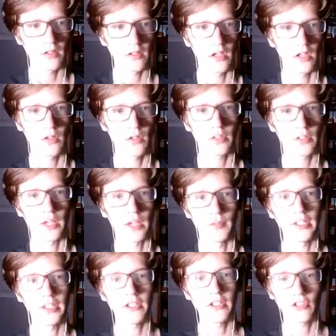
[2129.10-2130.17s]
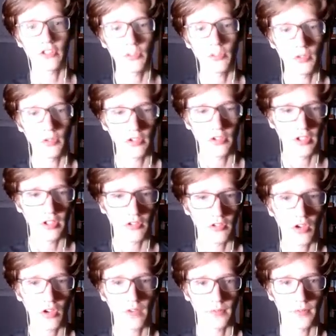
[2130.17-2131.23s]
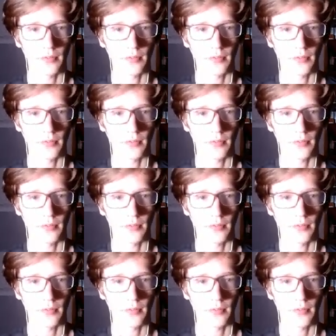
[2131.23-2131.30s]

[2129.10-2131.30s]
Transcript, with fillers: Okay, we need to see what's in this coffee